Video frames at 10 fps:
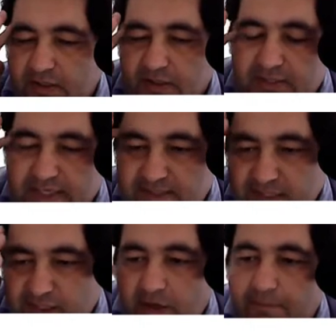That's the
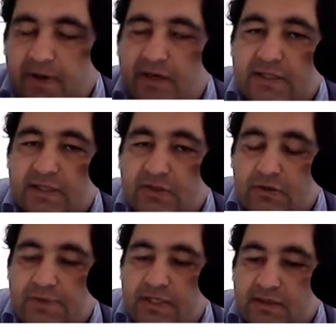number that your
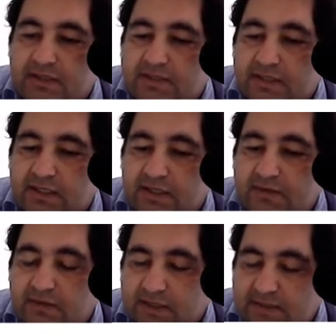PLC
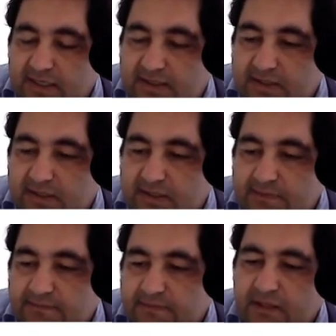is getting.
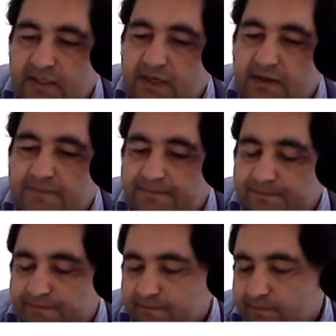Okay,
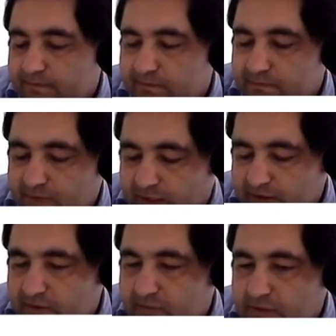
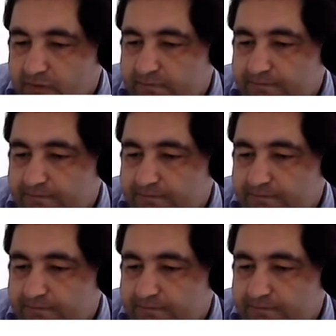another one.